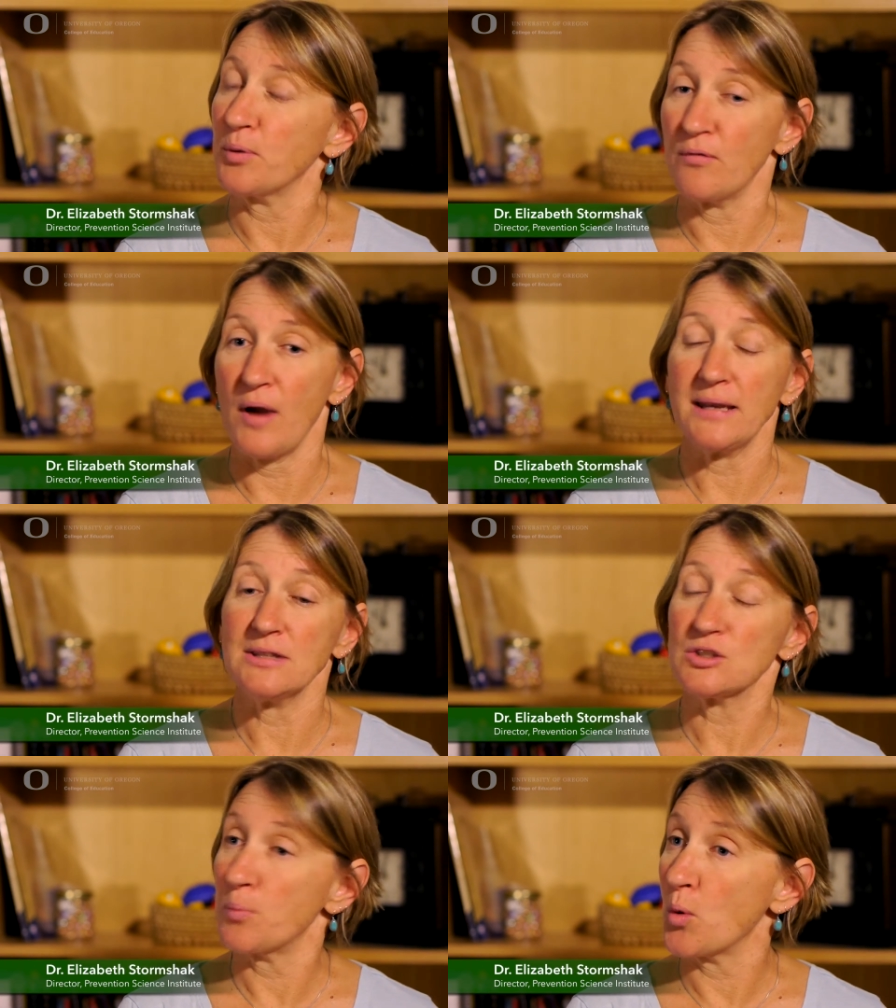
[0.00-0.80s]
providing
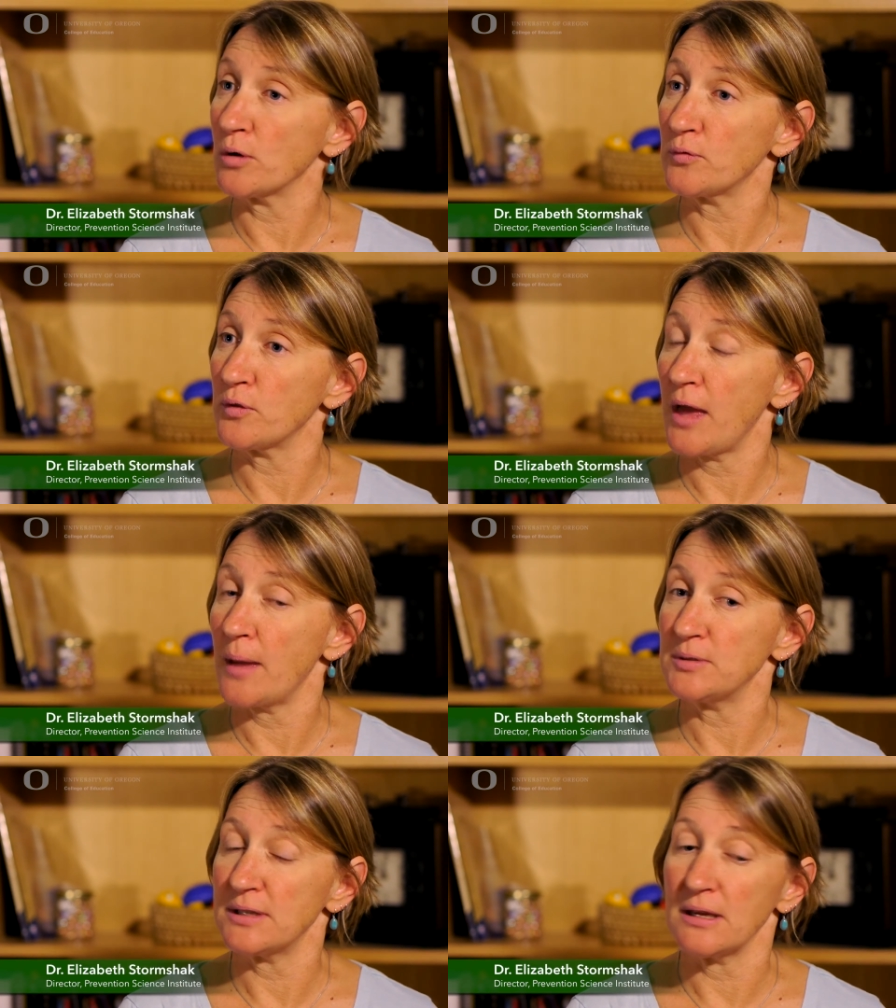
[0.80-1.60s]
support for
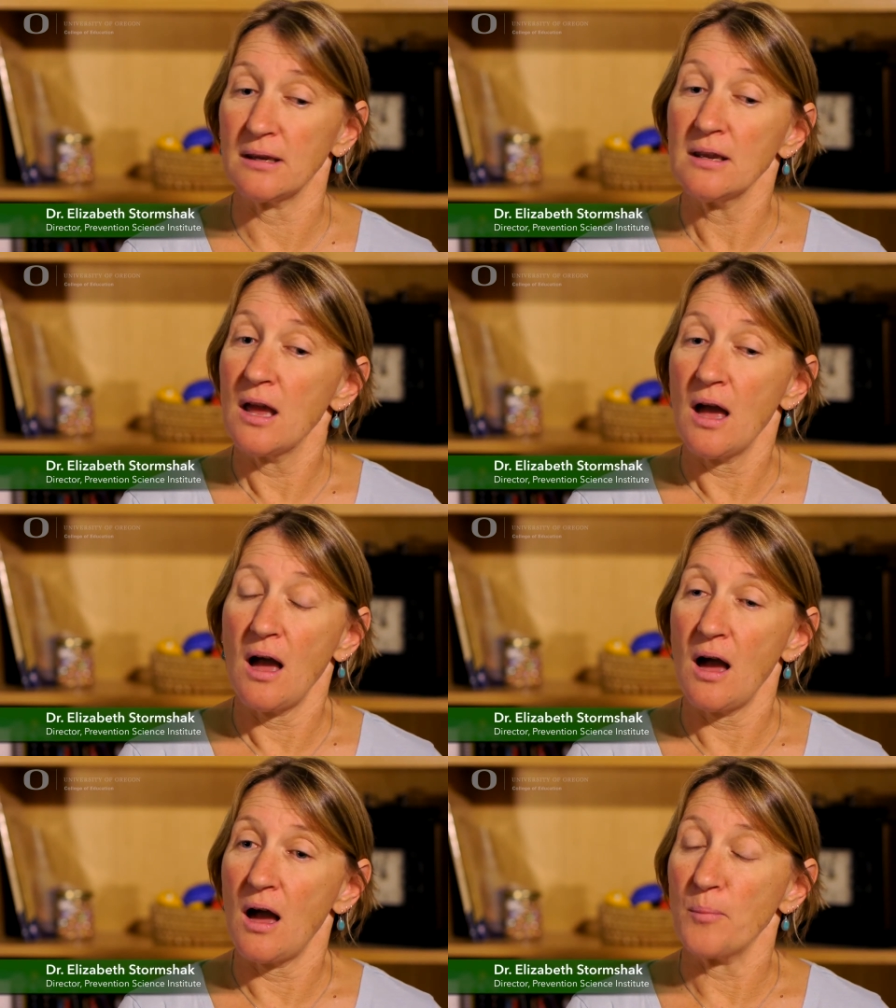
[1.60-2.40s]
them to
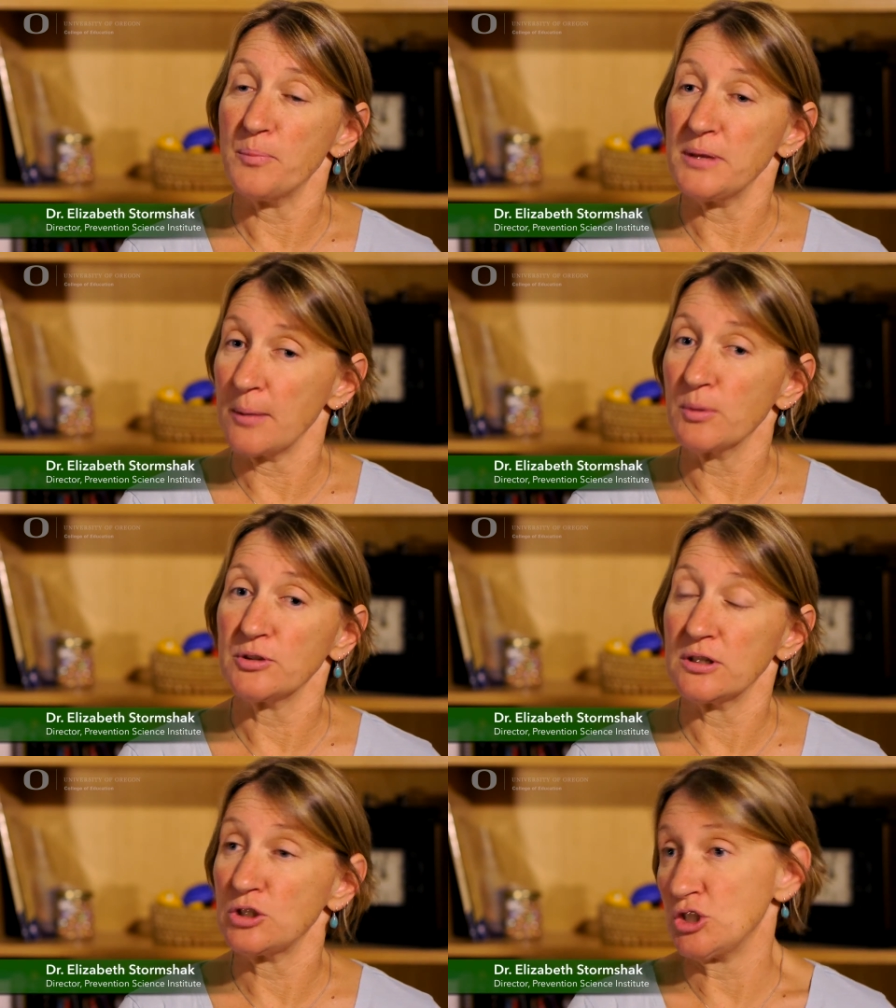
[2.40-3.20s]
be able
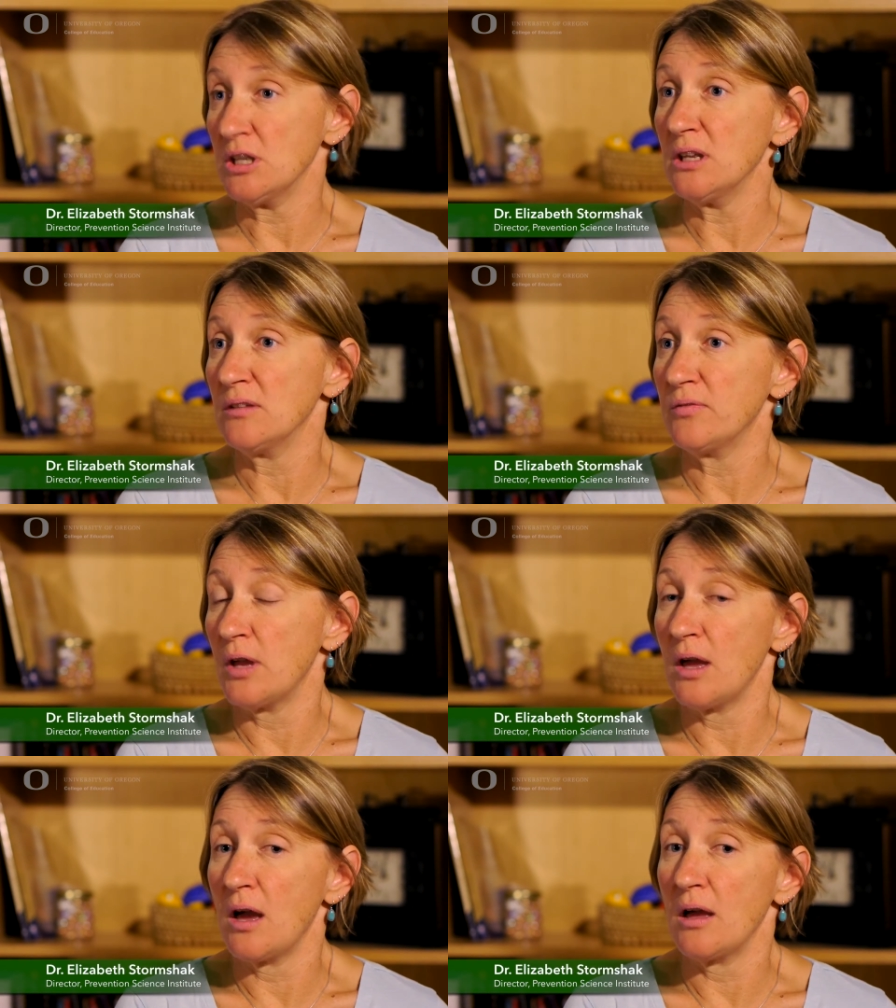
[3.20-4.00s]
to achieve
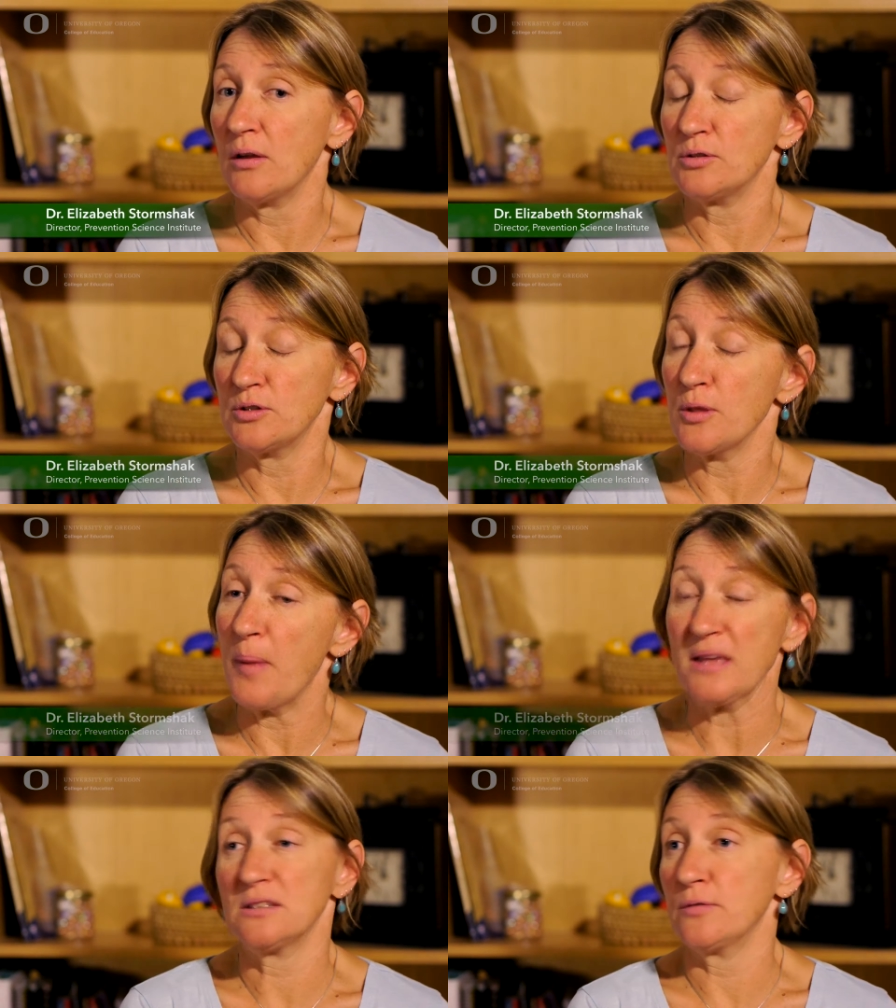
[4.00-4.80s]
to the
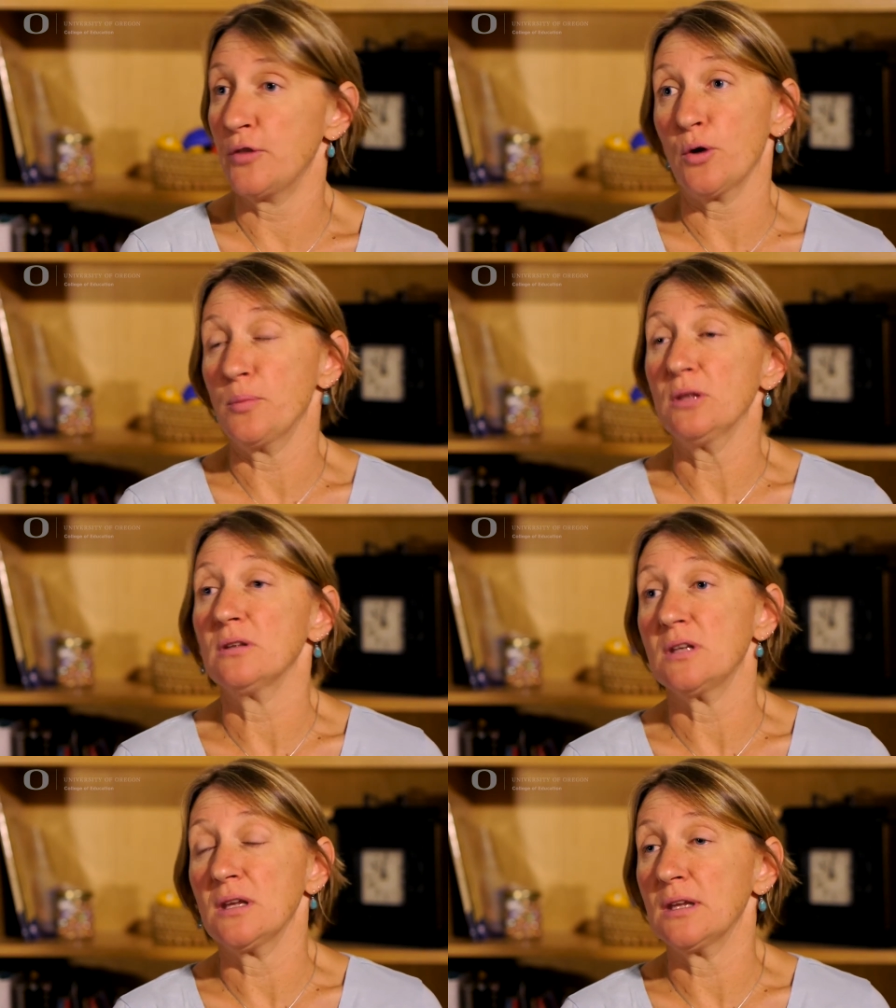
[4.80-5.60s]
best of their
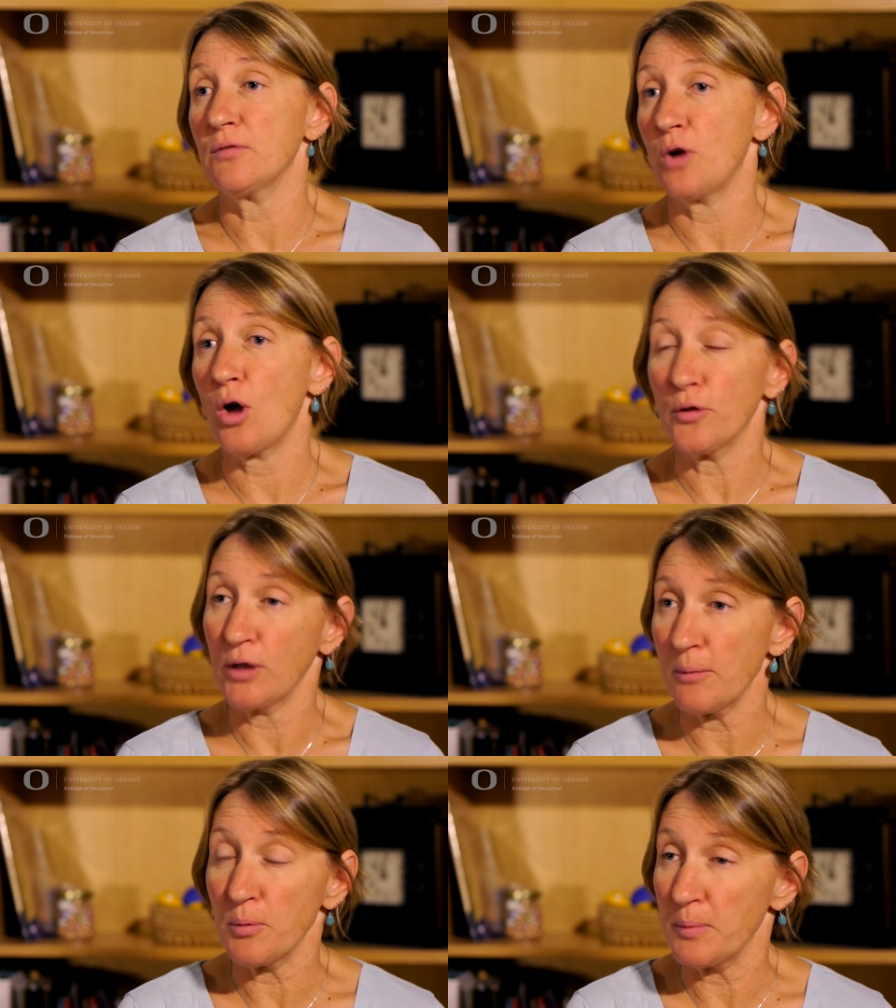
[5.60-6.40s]
ability, given all their
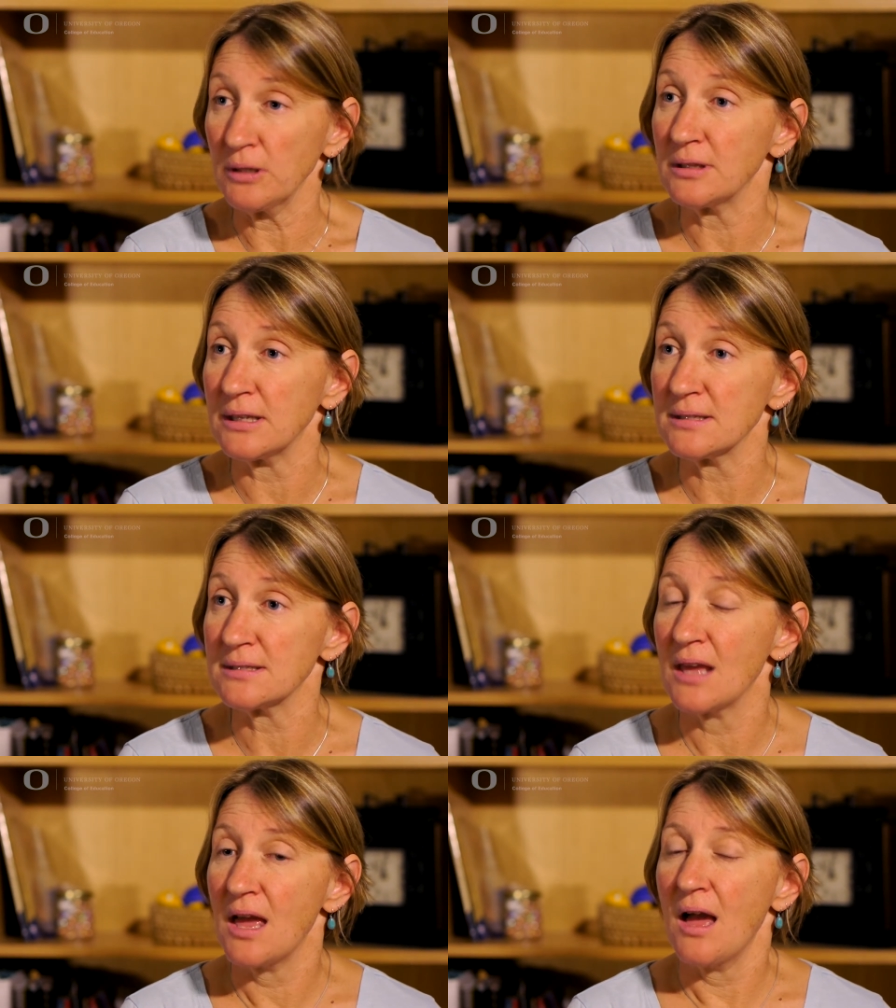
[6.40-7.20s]
capabilities.